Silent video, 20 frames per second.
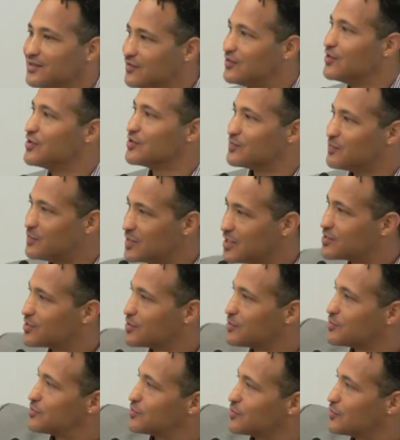there's
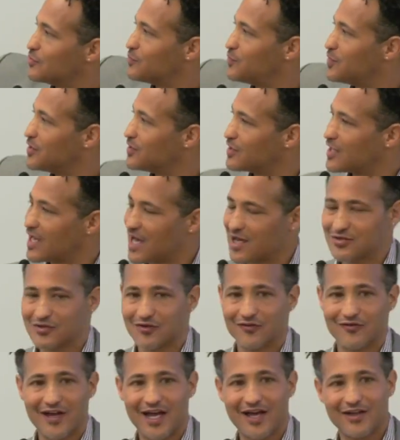miso soup in
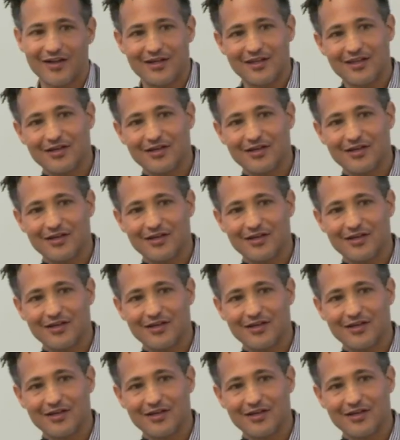Castro Valley,